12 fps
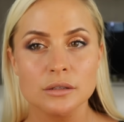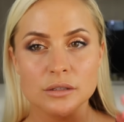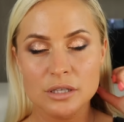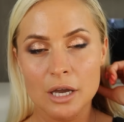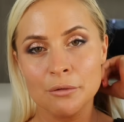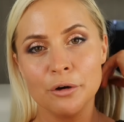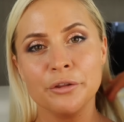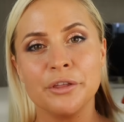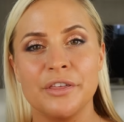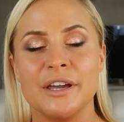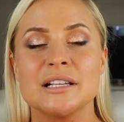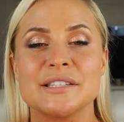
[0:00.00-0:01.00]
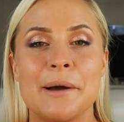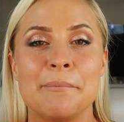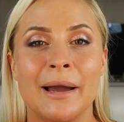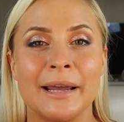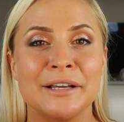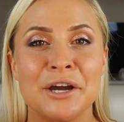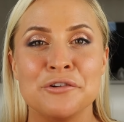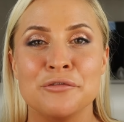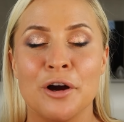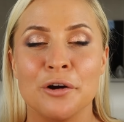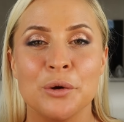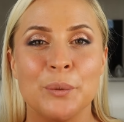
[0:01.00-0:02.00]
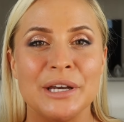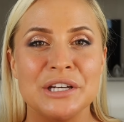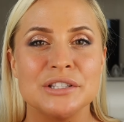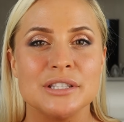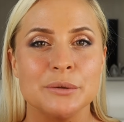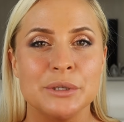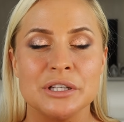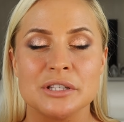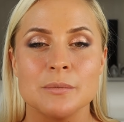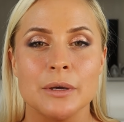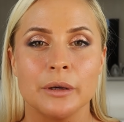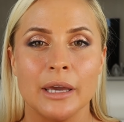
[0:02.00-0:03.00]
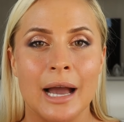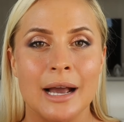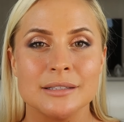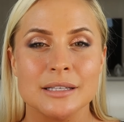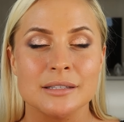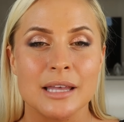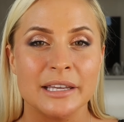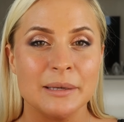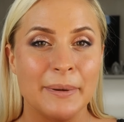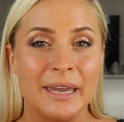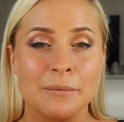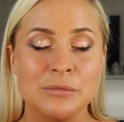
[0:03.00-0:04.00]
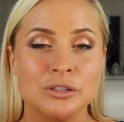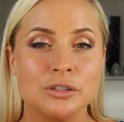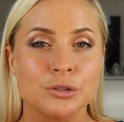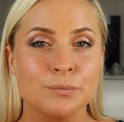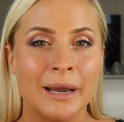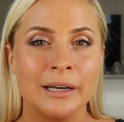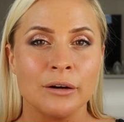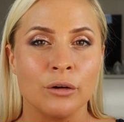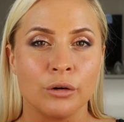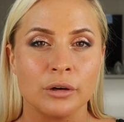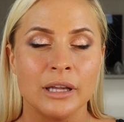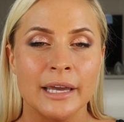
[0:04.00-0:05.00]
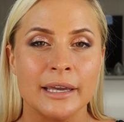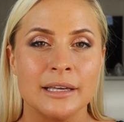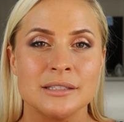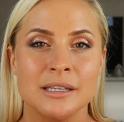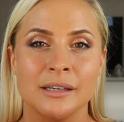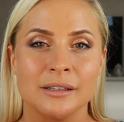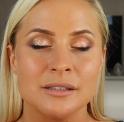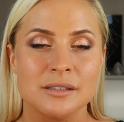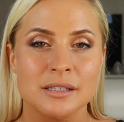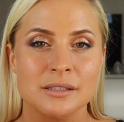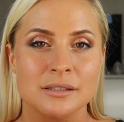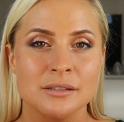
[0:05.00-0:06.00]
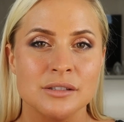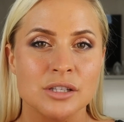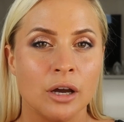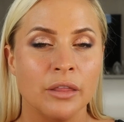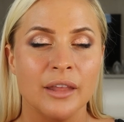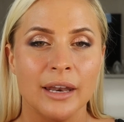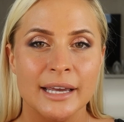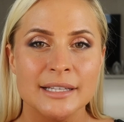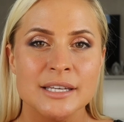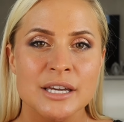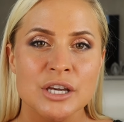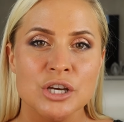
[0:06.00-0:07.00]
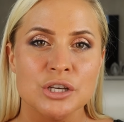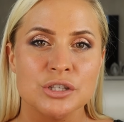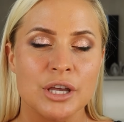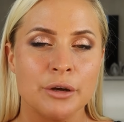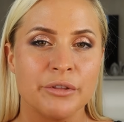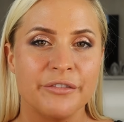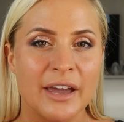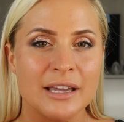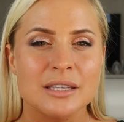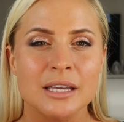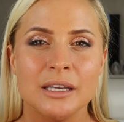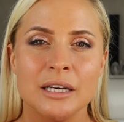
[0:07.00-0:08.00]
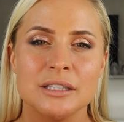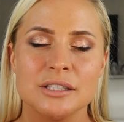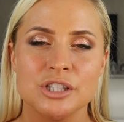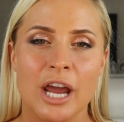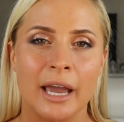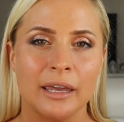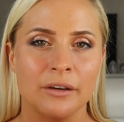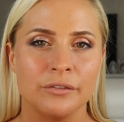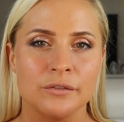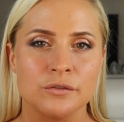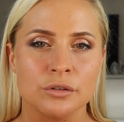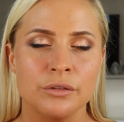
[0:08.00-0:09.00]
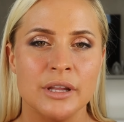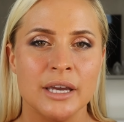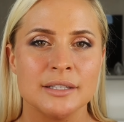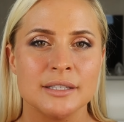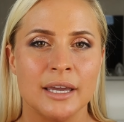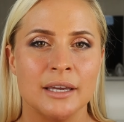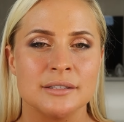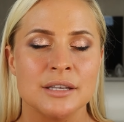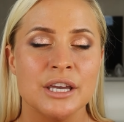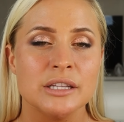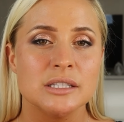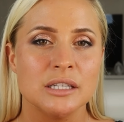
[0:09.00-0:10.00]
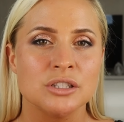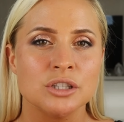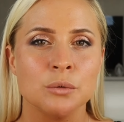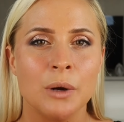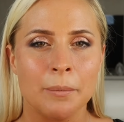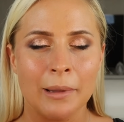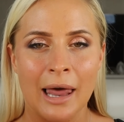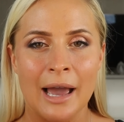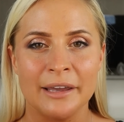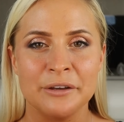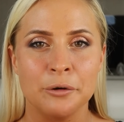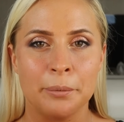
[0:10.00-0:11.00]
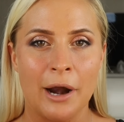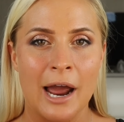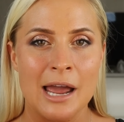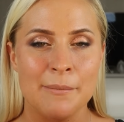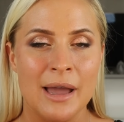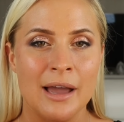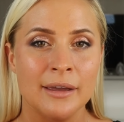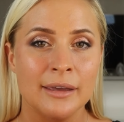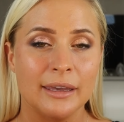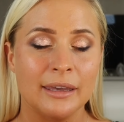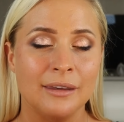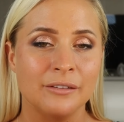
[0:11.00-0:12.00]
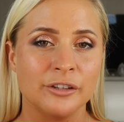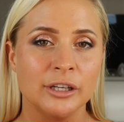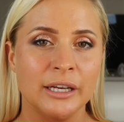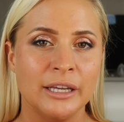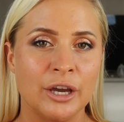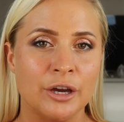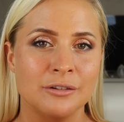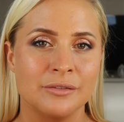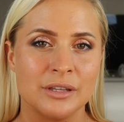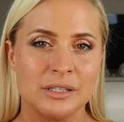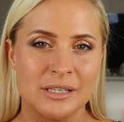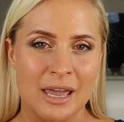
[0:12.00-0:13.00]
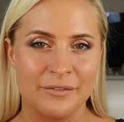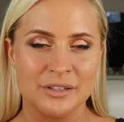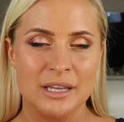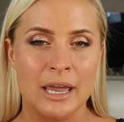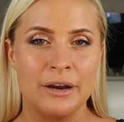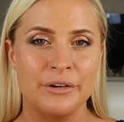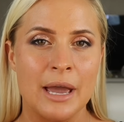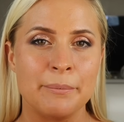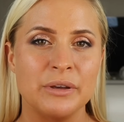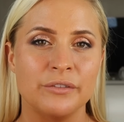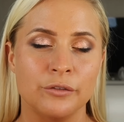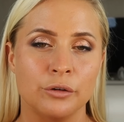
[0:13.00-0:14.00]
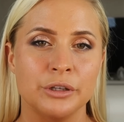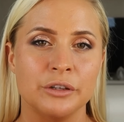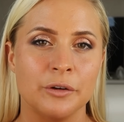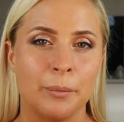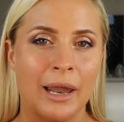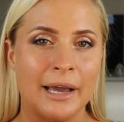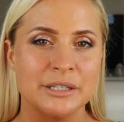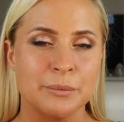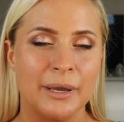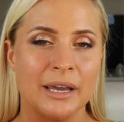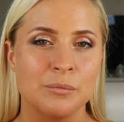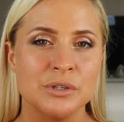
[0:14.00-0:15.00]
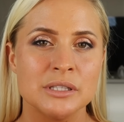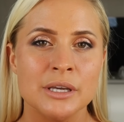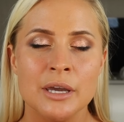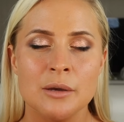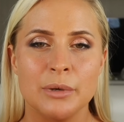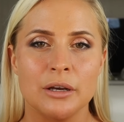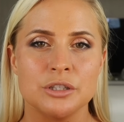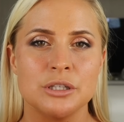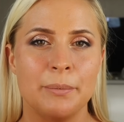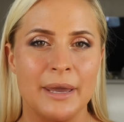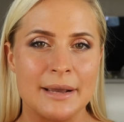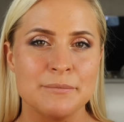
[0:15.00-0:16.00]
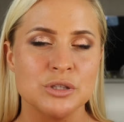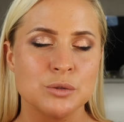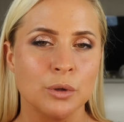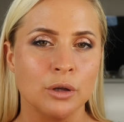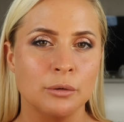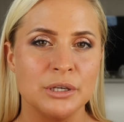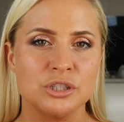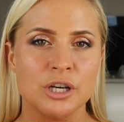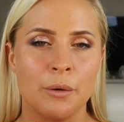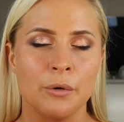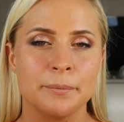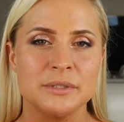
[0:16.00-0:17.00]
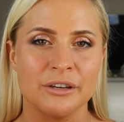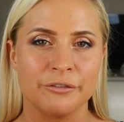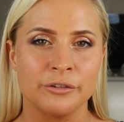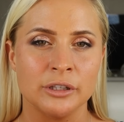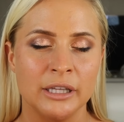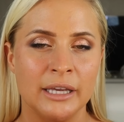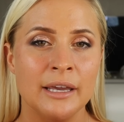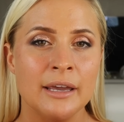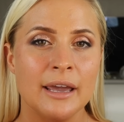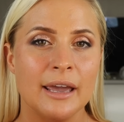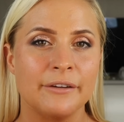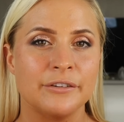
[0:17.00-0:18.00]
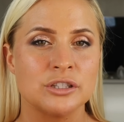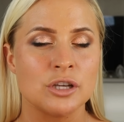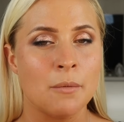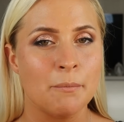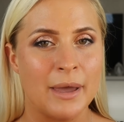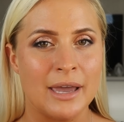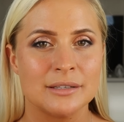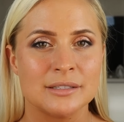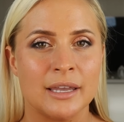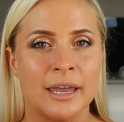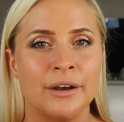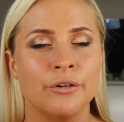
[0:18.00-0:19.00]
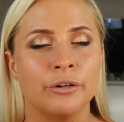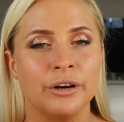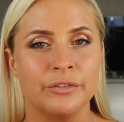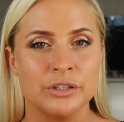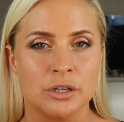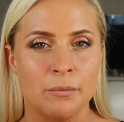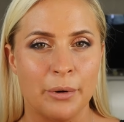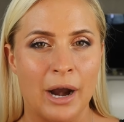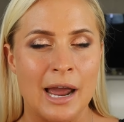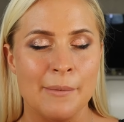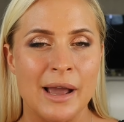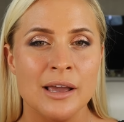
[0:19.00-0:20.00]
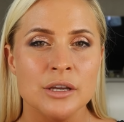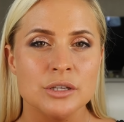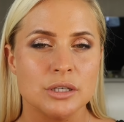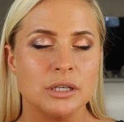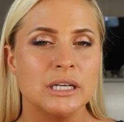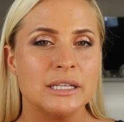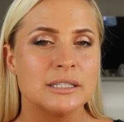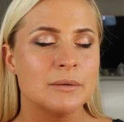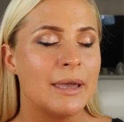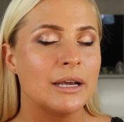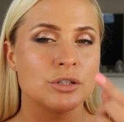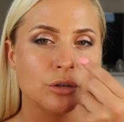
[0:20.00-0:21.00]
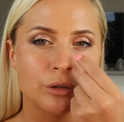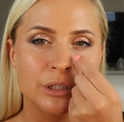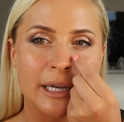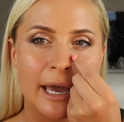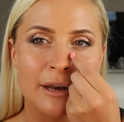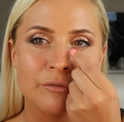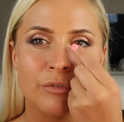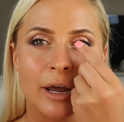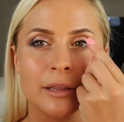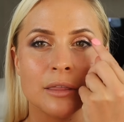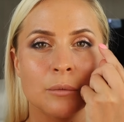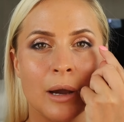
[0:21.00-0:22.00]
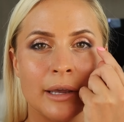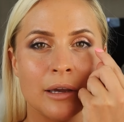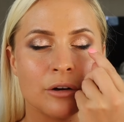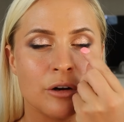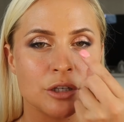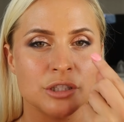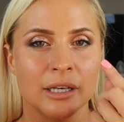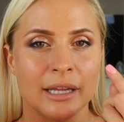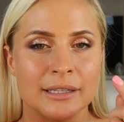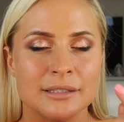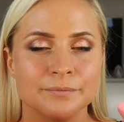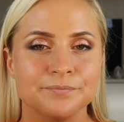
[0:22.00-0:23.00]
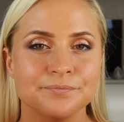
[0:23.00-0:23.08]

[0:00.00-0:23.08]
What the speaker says: So other things that might go wrong when you're doing your smoky eyes is that your pigment just might look like it's inconsistent on the lid. So the first thing you need to check if you've done this is, did you apply your primer evenly over the surface area before you've applied your pigment? Because your pigments will always show up differently if it's on bare skin or if it's on primer. So you need to make sure you get it right the way across your lid.